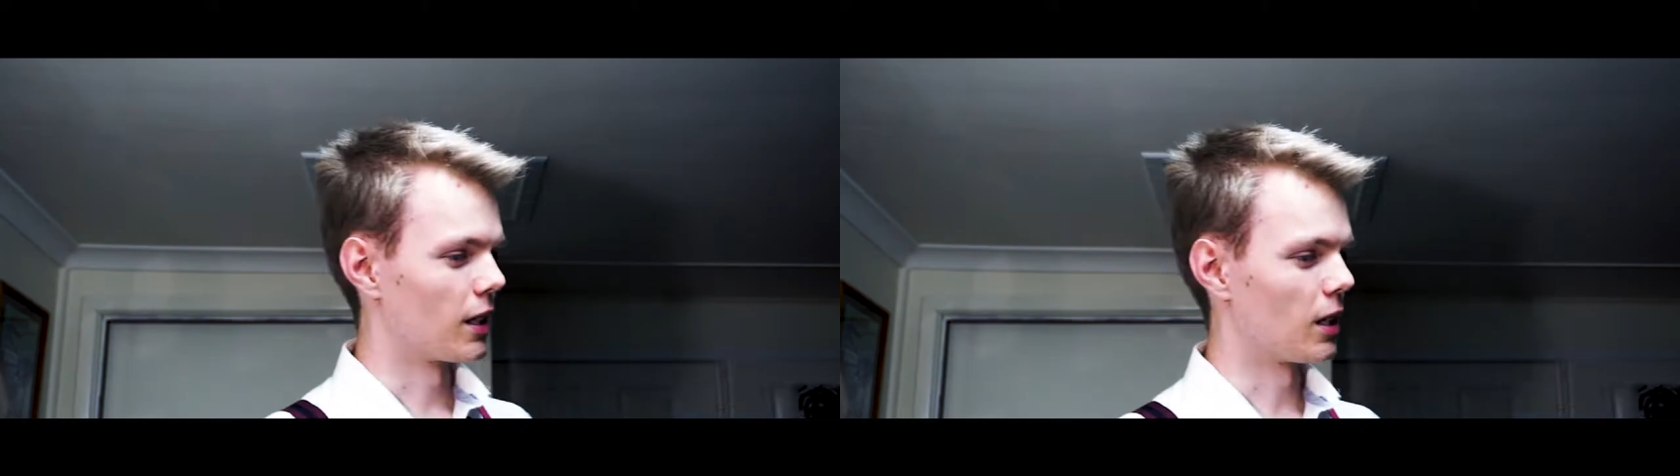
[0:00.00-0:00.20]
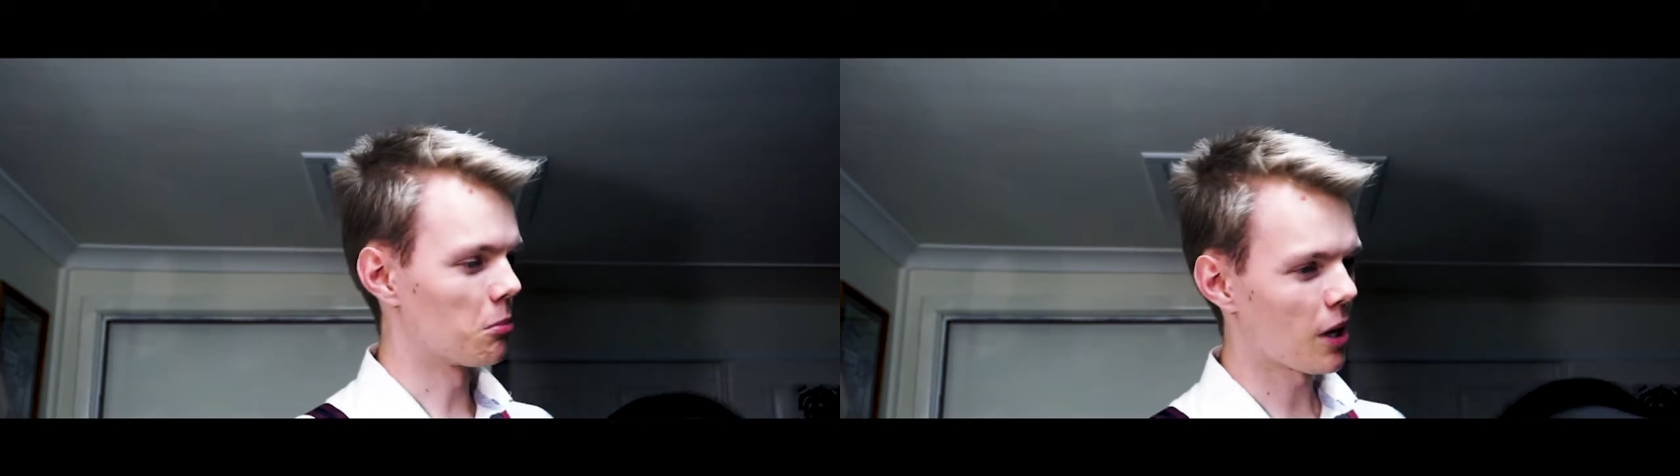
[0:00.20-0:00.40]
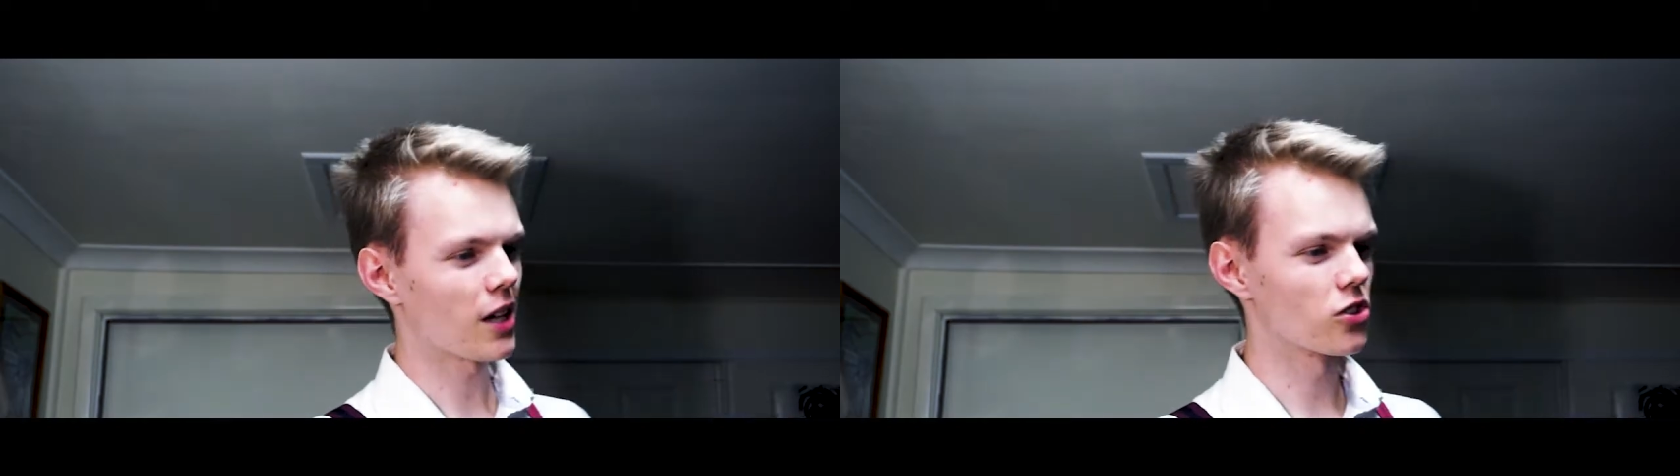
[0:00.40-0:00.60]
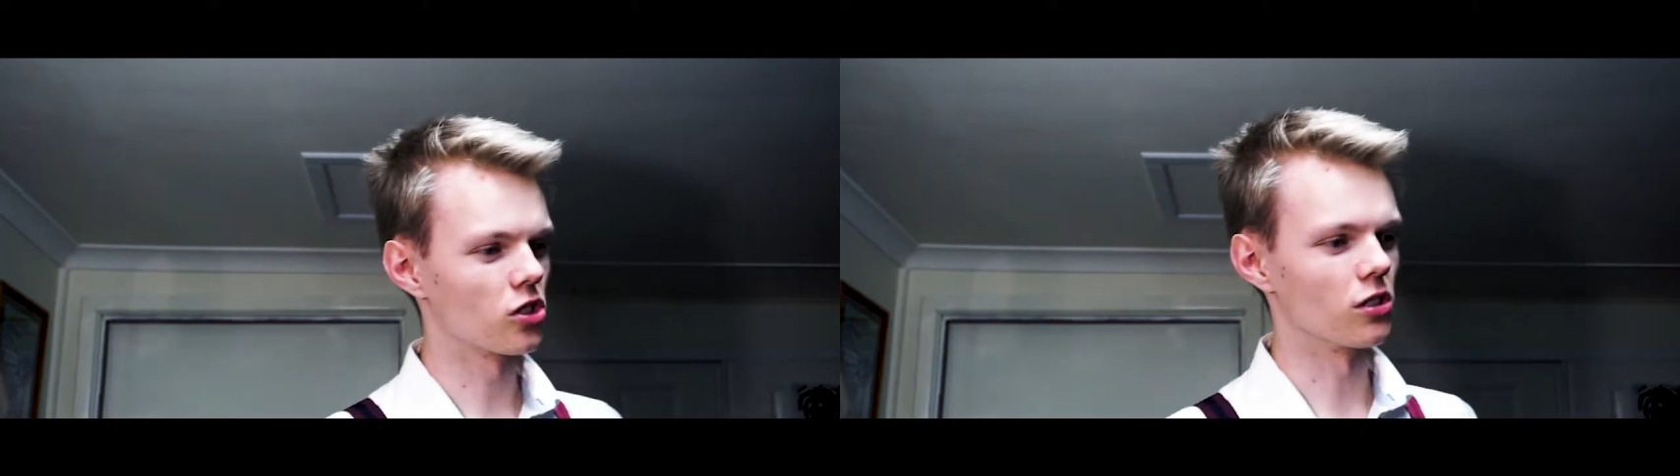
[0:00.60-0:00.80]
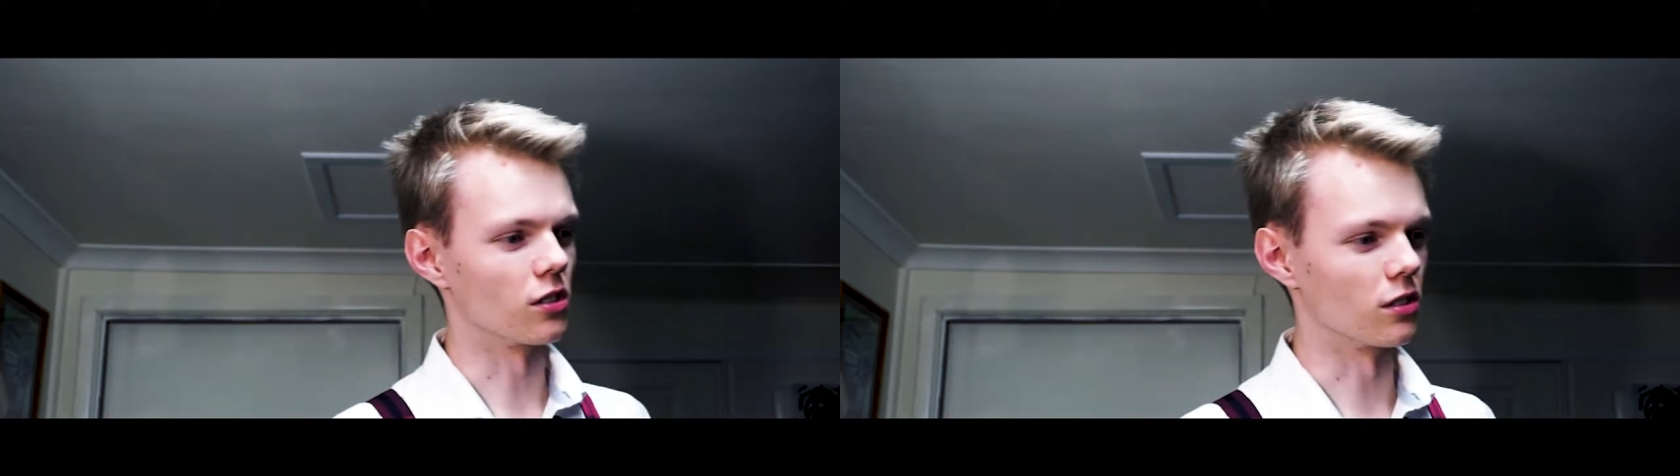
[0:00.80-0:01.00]

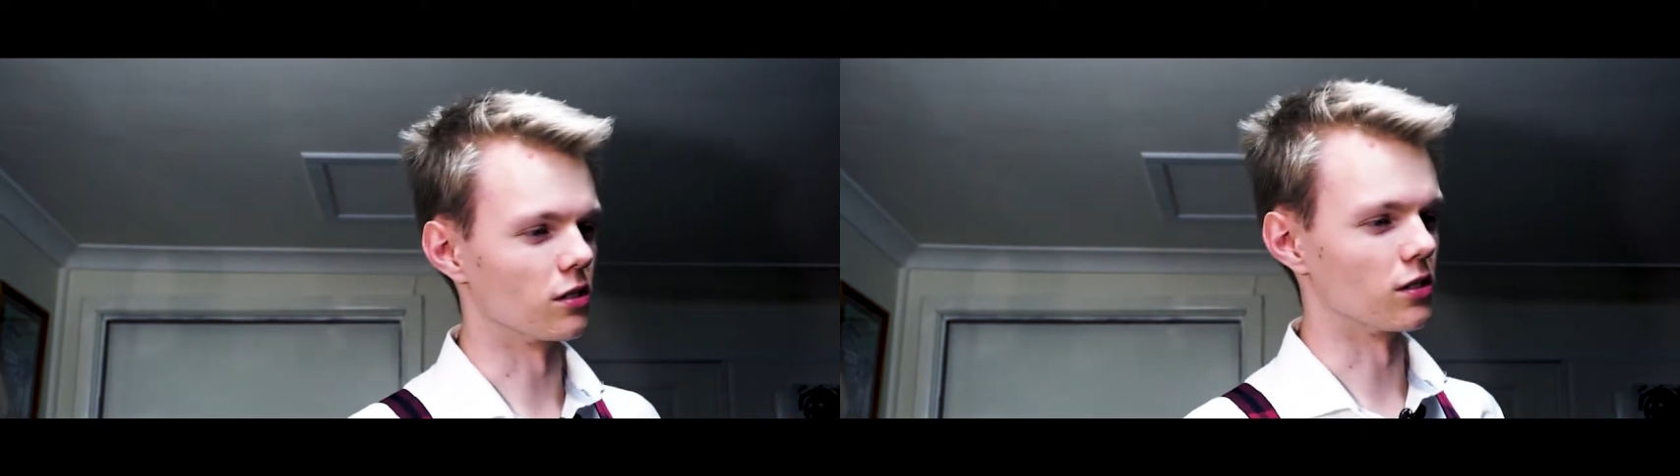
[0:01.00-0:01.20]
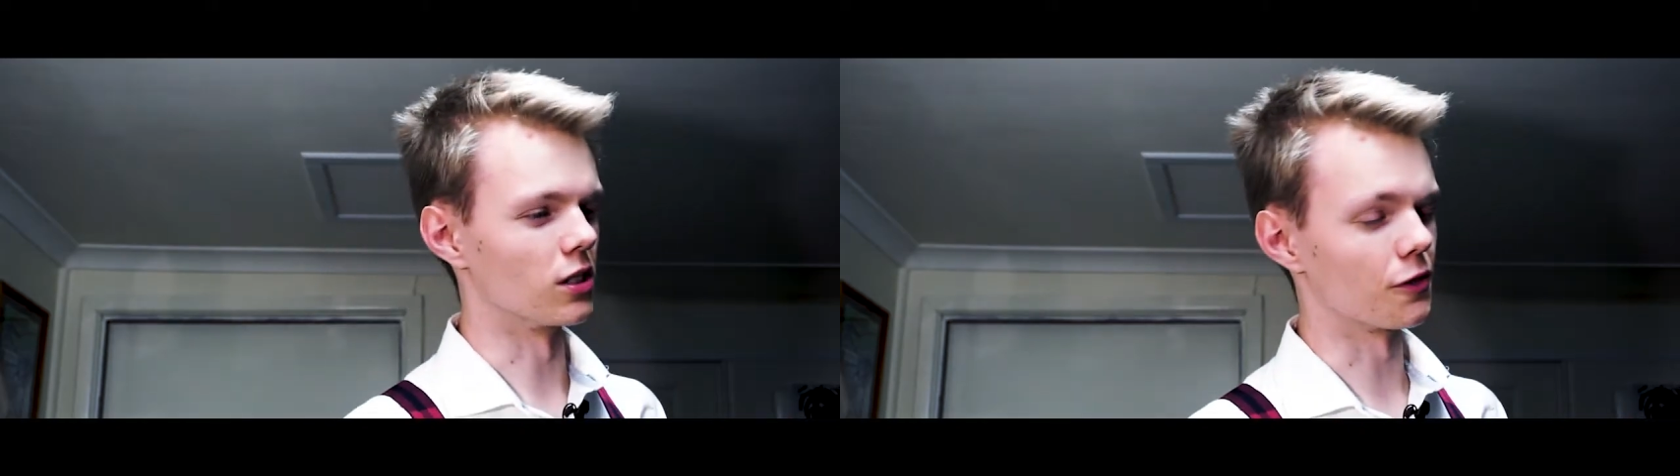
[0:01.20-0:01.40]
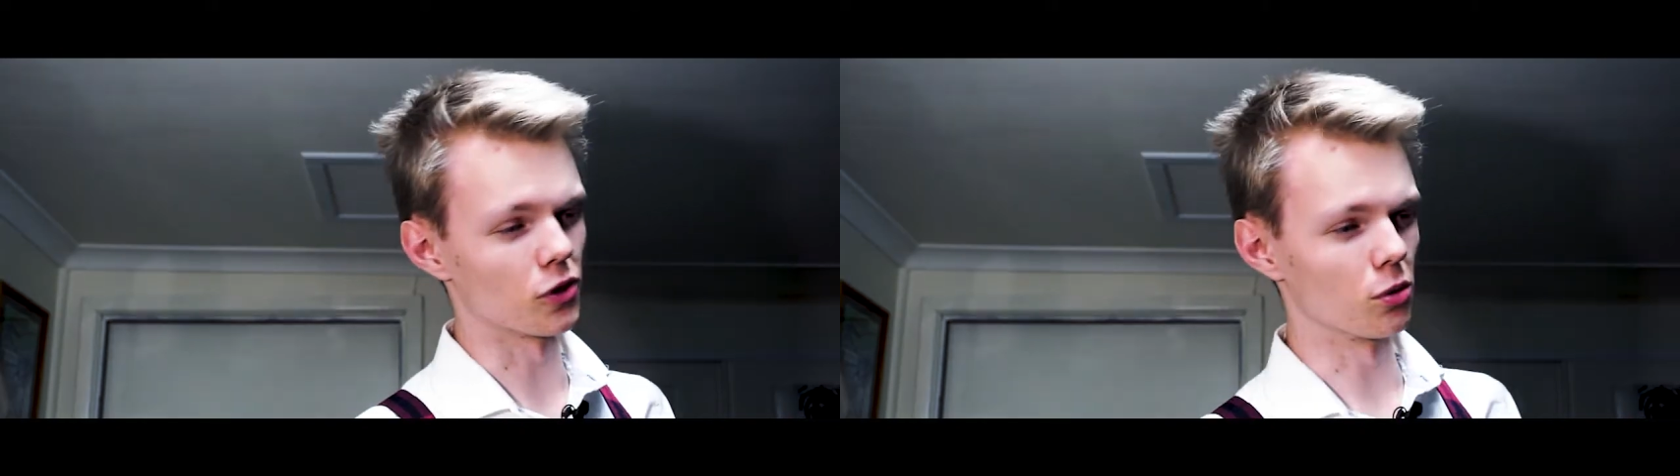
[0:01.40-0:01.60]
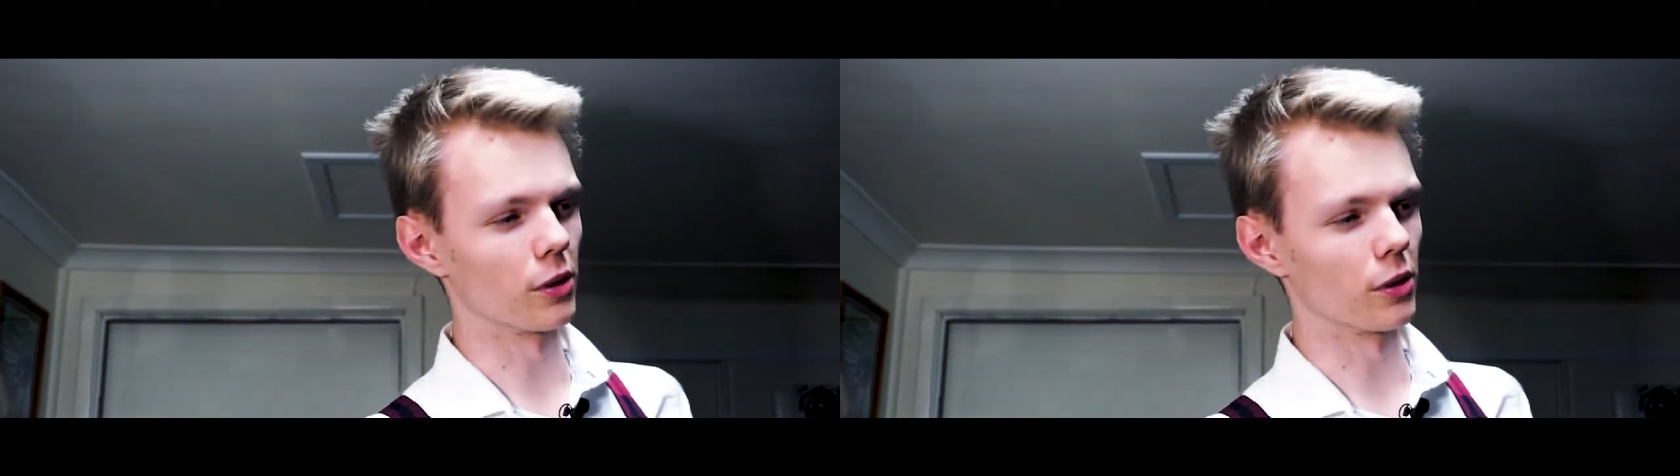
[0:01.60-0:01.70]
Imagine, if you